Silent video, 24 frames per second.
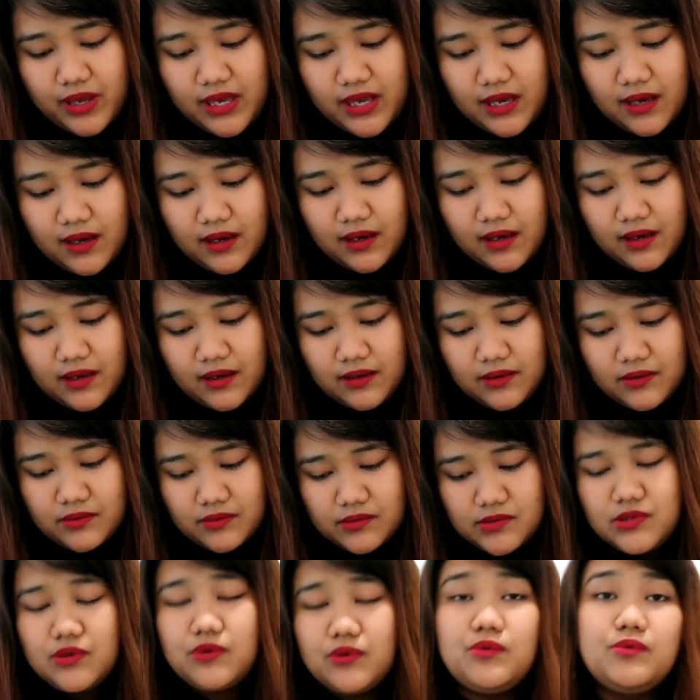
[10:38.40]
Okay,
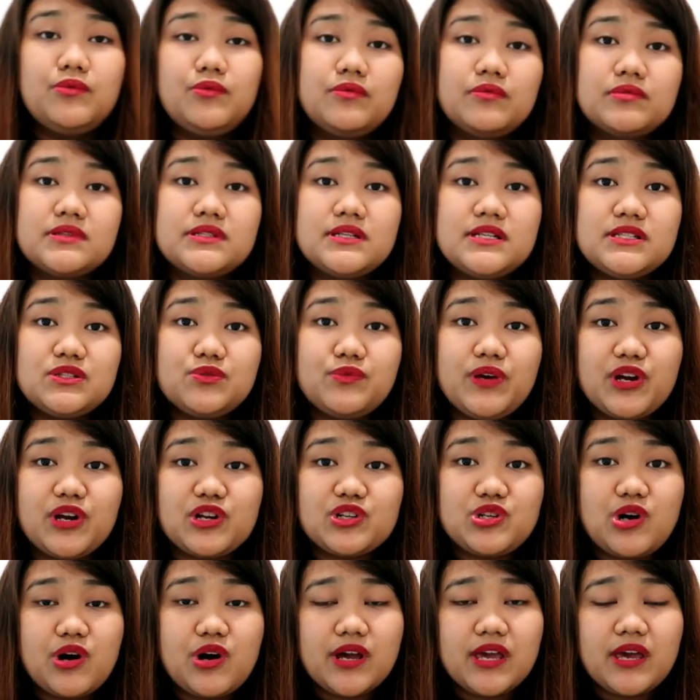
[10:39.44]
so since we
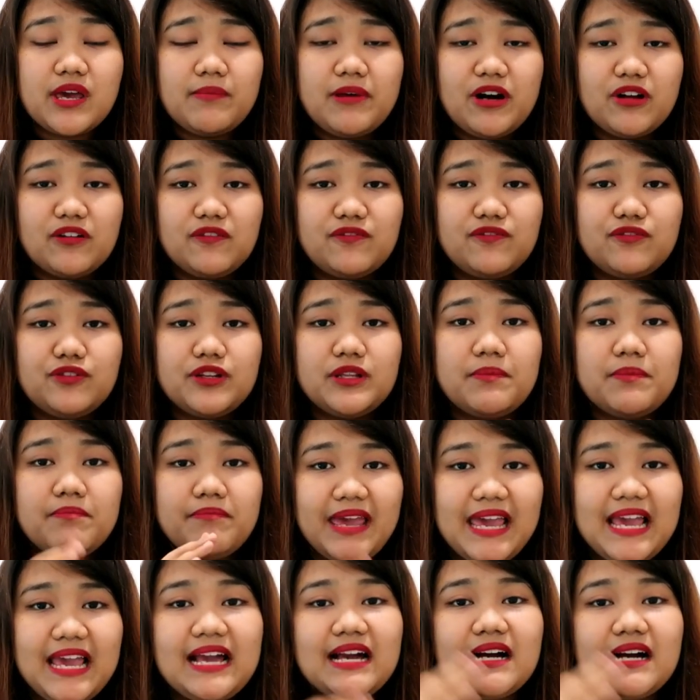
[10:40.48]
are talking about food,
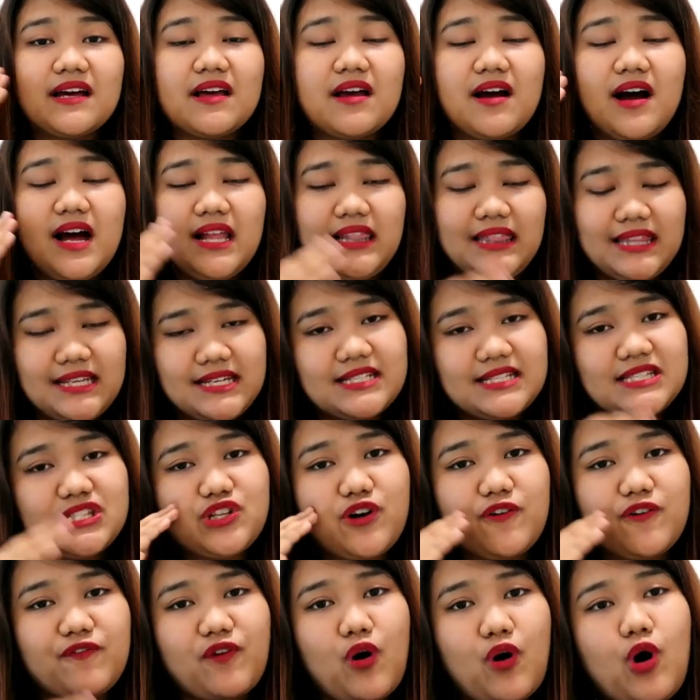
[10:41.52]
make a list
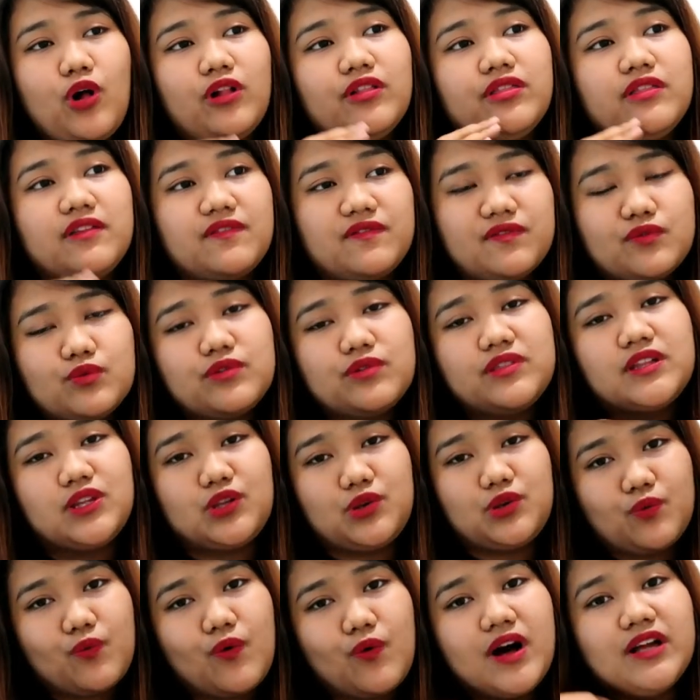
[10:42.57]
of all the food
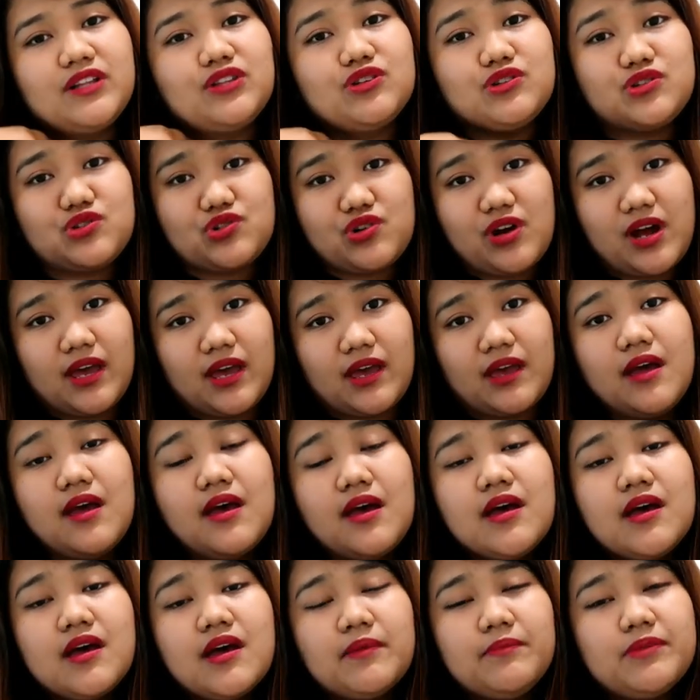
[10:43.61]
that you want to try,
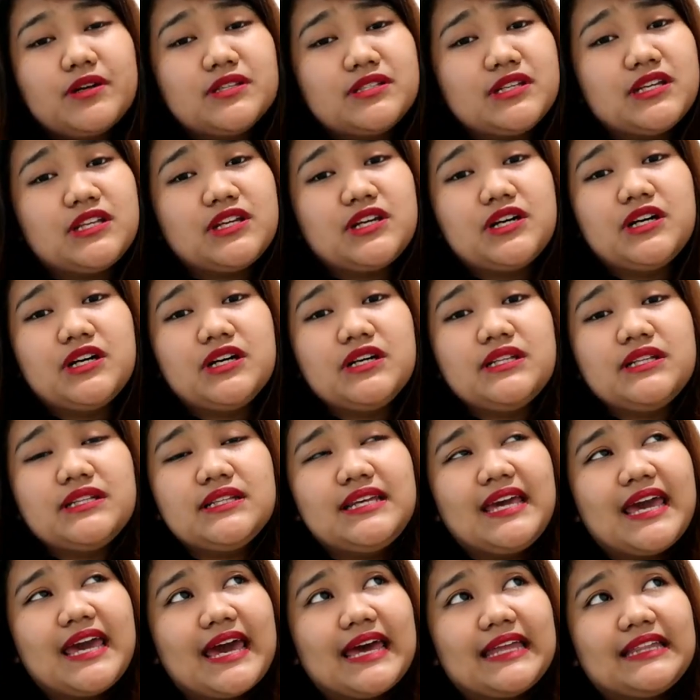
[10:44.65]
because it could
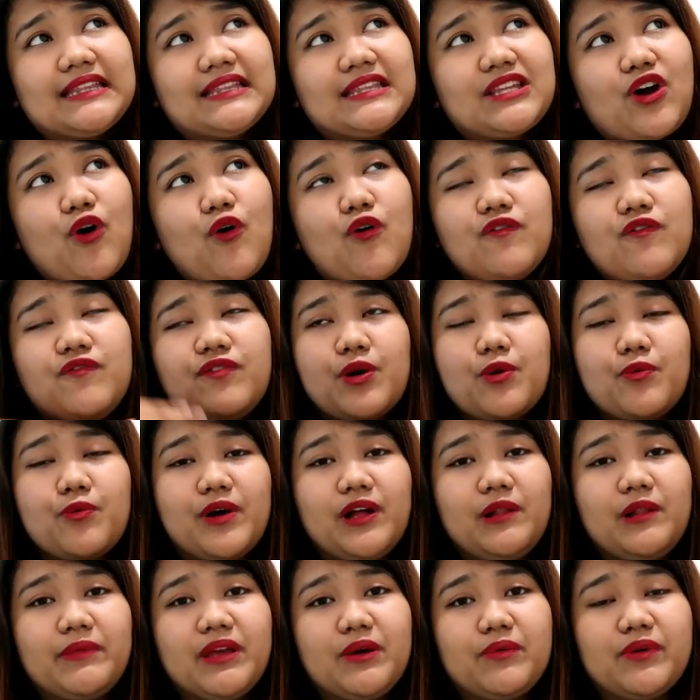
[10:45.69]
get
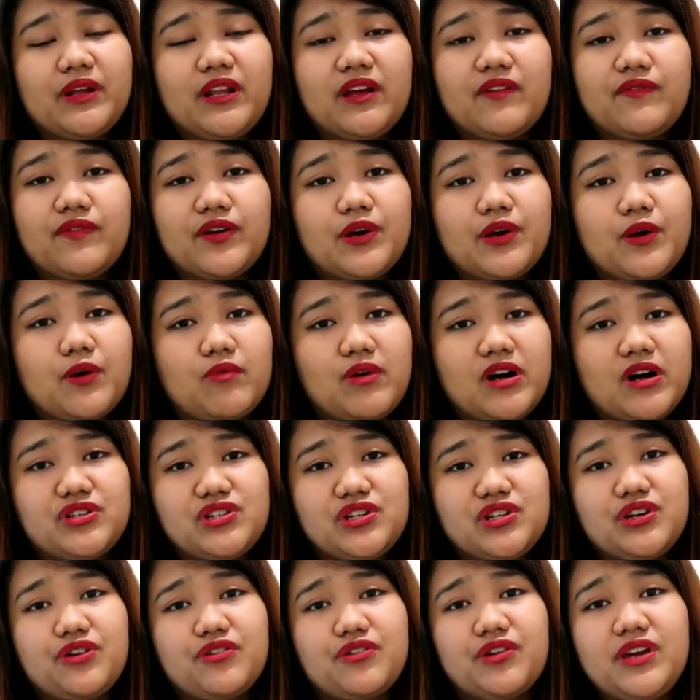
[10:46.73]
overwhelming whenever you're
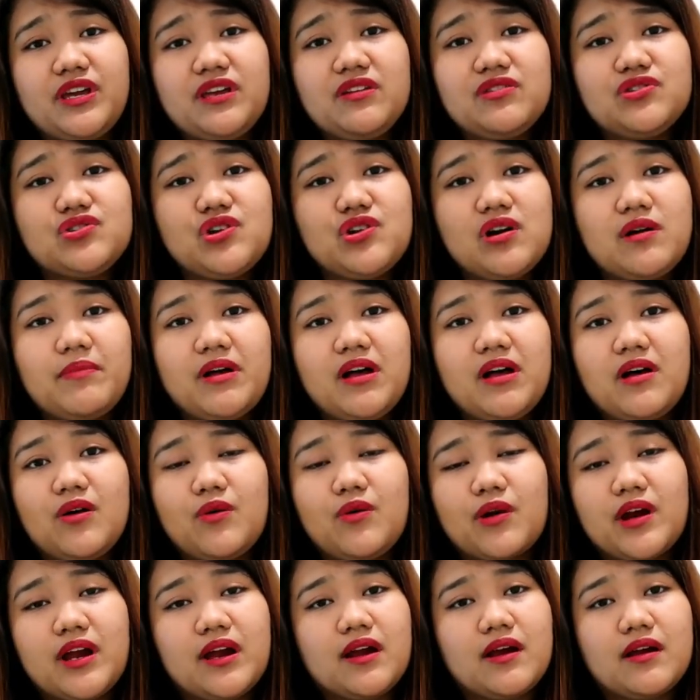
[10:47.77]
watching Korean
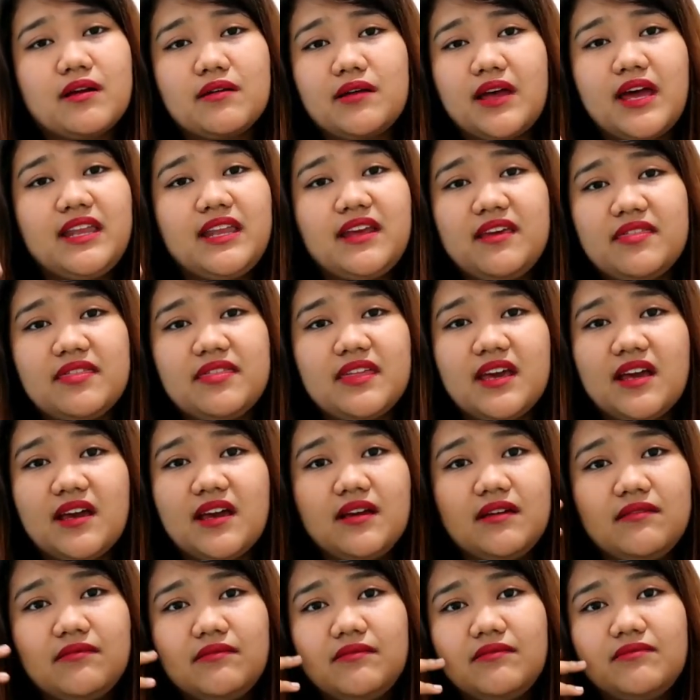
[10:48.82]
drama or
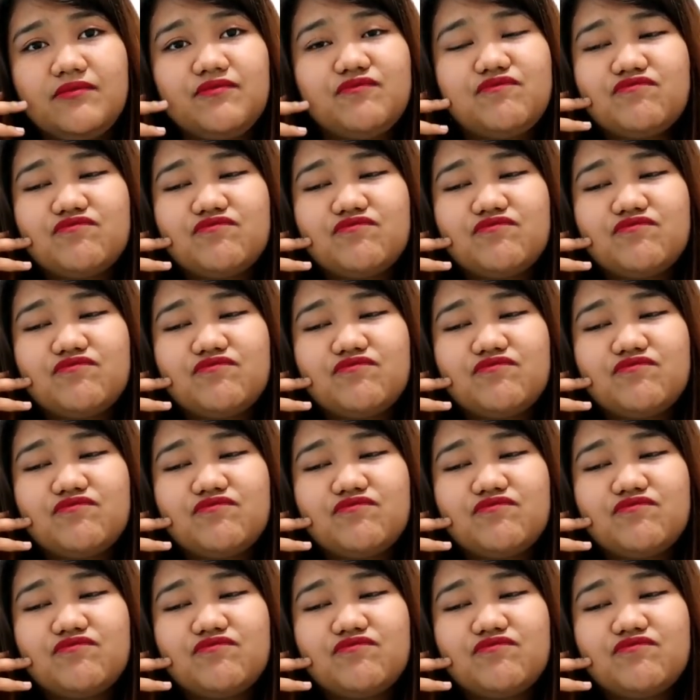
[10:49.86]
anything,